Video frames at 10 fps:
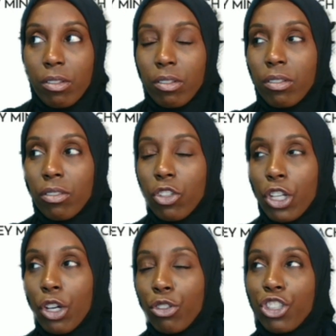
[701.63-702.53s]
you know,
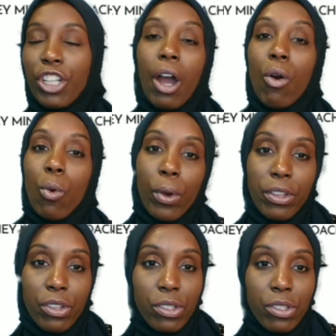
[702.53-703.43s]
showering
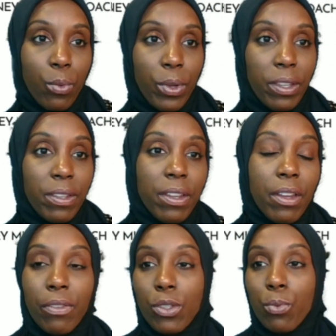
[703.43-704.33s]
yourself with gifts
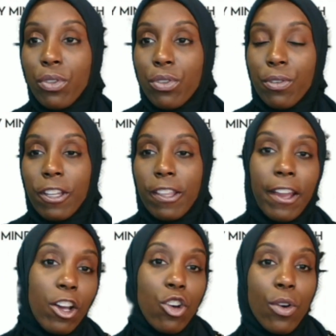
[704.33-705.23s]
when you feel like, oh,
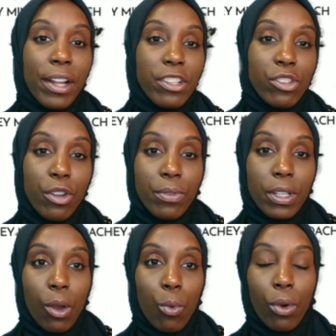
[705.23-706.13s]
I deserve this, I
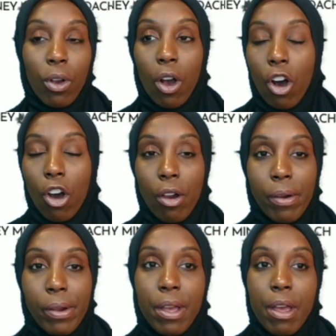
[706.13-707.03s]
work hard.
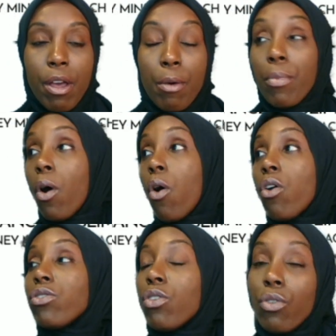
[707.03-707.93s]
But
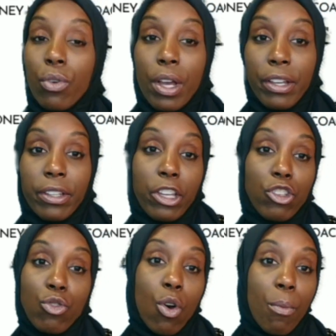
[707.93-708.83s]
also, can you go
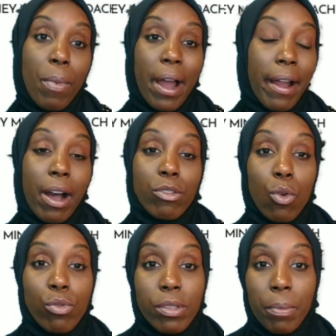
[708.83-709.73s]
buy household
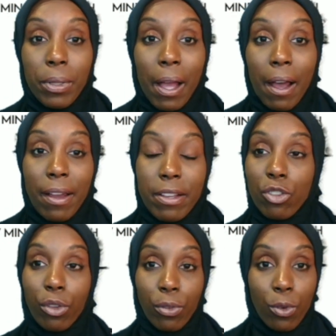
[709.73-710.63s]
supplies, $300,
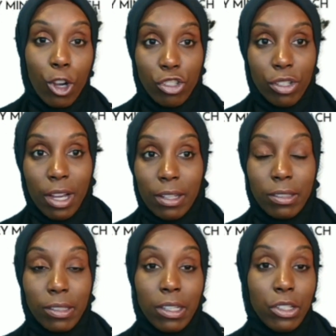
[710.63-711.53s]
$400
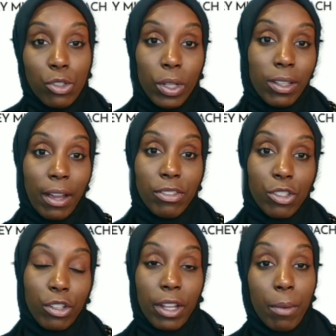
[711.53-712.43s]
each when life starts to
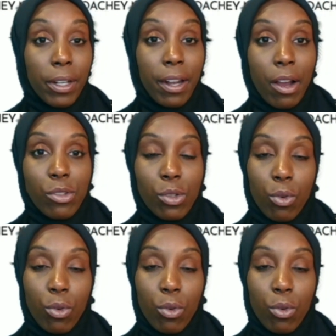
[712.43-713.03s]
happen in the household?